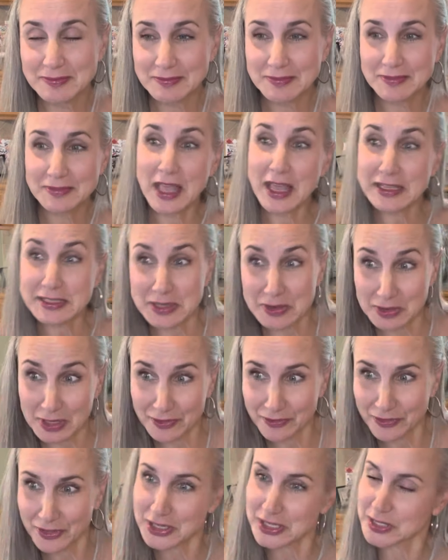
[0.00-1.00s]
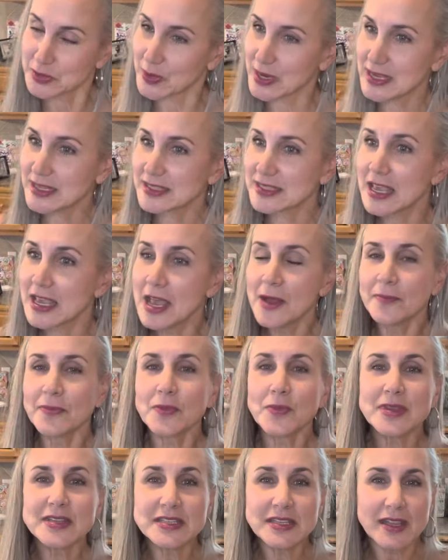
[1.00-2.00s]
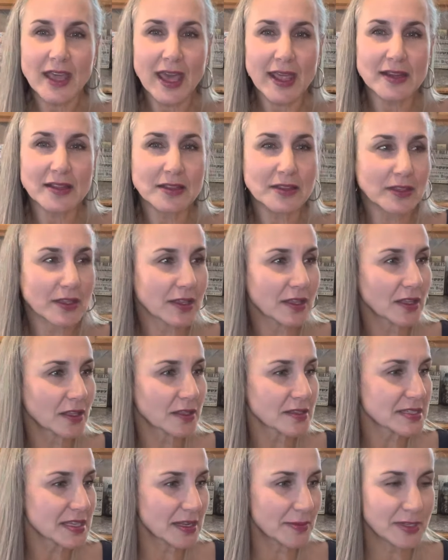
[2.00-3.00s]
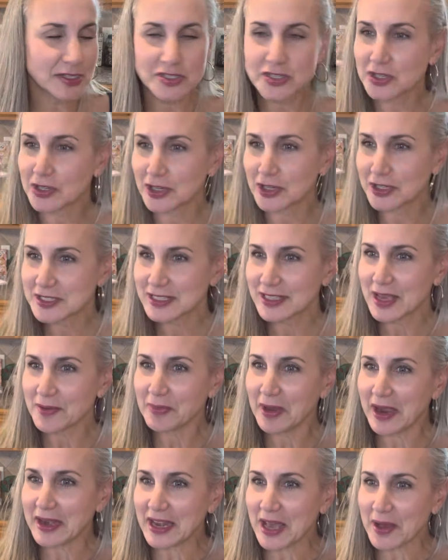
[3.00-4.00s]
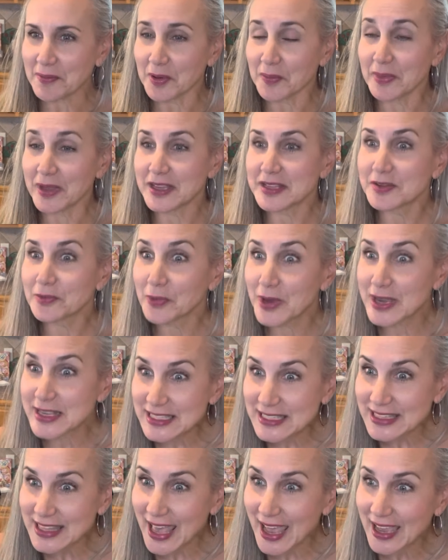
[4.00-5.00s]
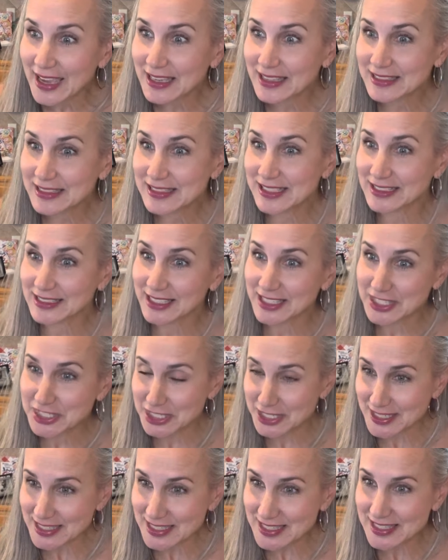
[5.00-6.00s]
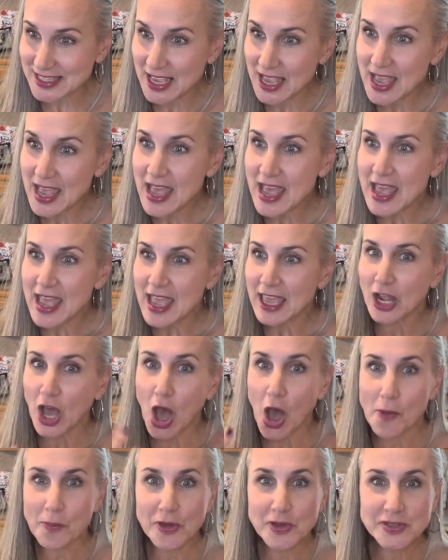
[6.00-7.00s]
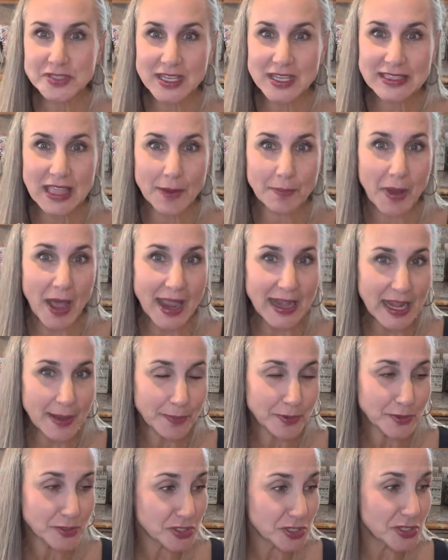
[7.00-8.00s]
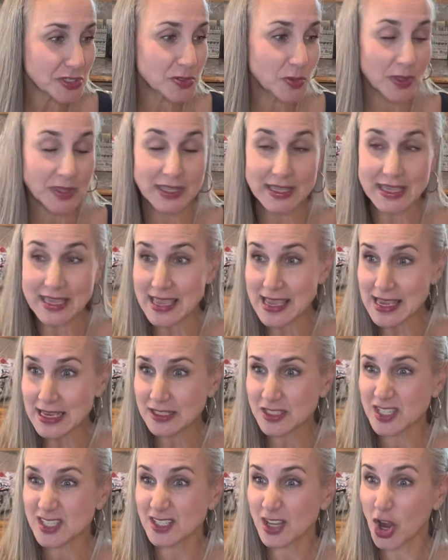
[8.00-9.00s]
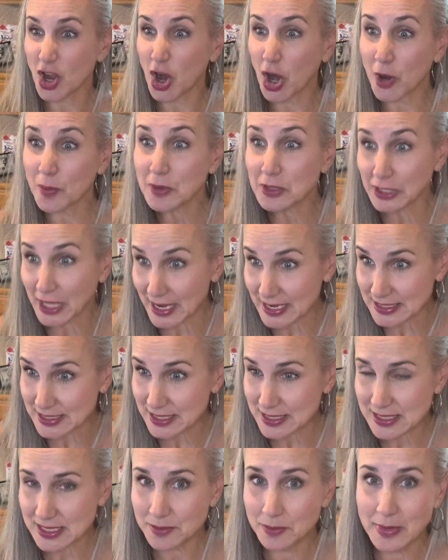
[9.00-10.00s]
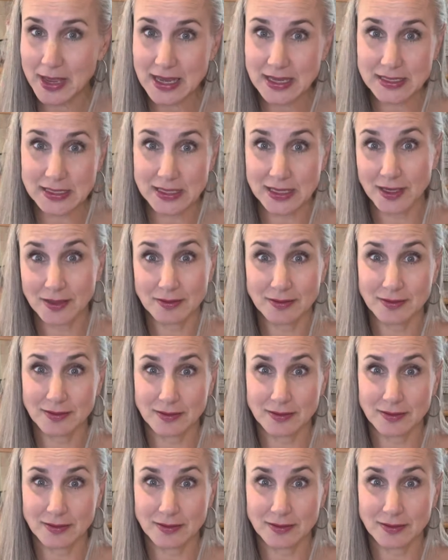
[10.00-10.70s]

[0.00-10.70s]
not so good for you sweets. We did add a little cinnamon sugar to that pineapple, but wasn't that delicious? It almost like that pineapple juice with the heat just caramelizes and makes it